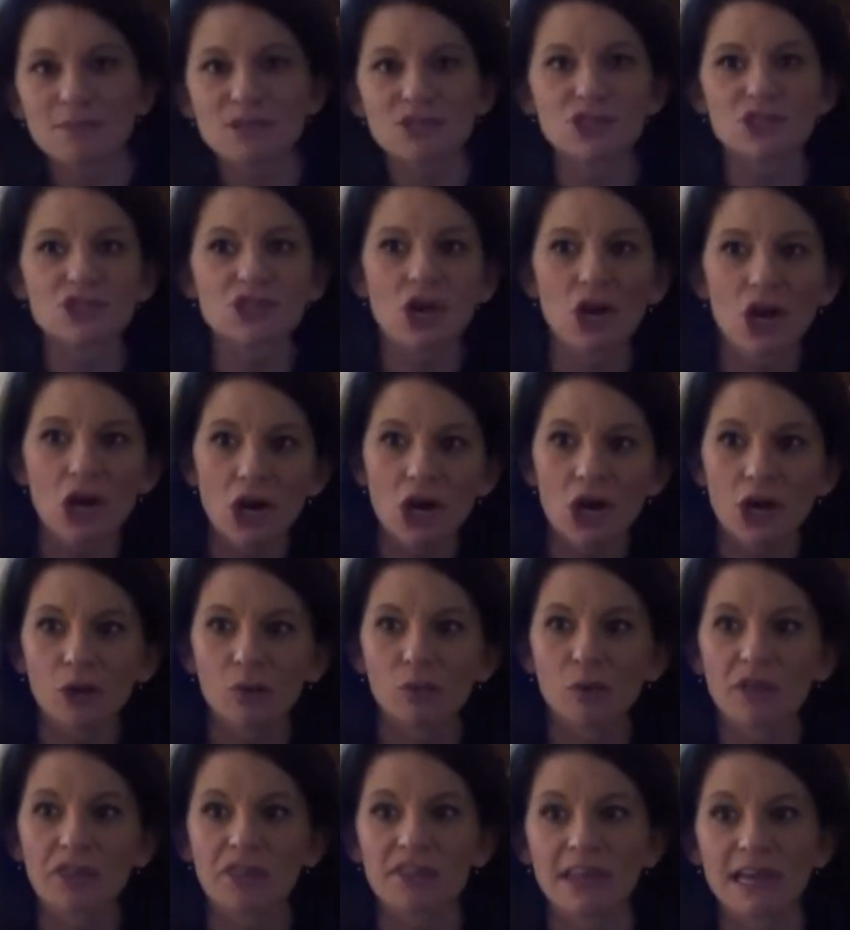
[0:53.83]
song
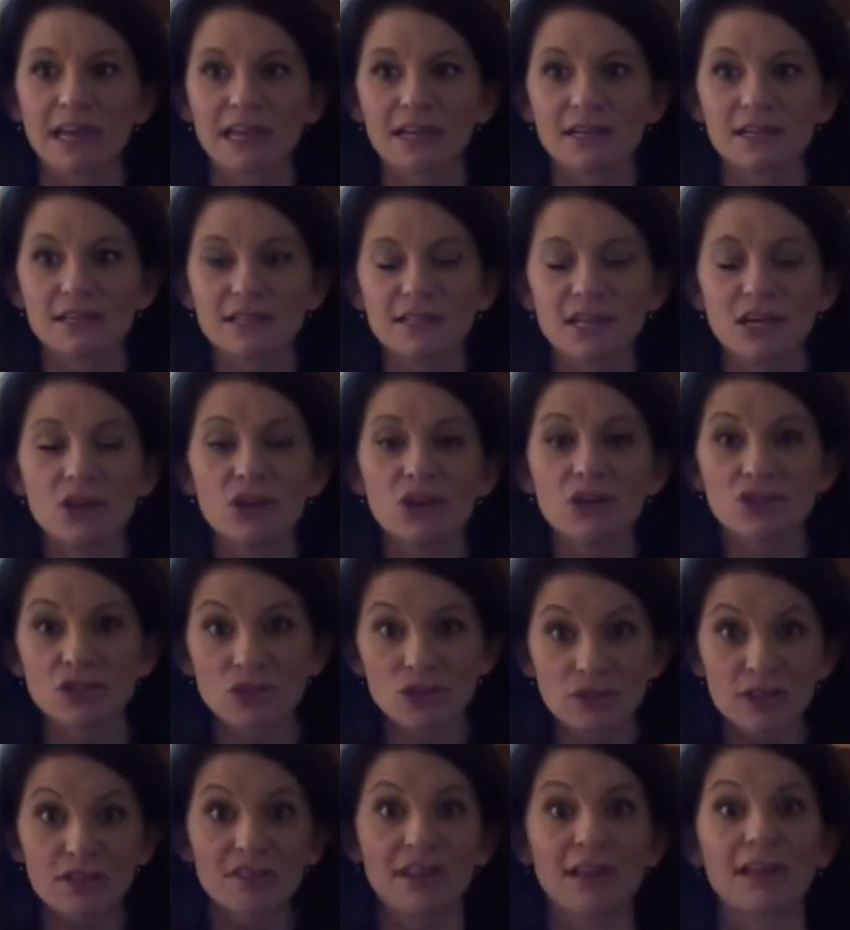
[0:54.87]
with things so
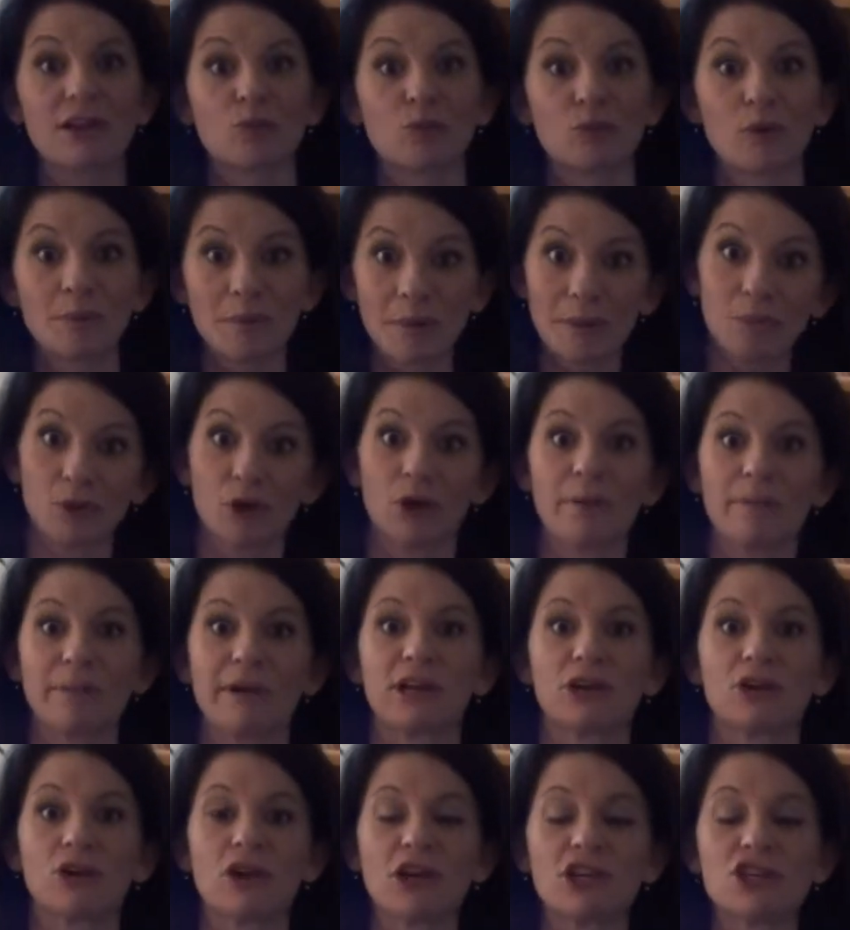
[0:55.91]
that they can remember it better.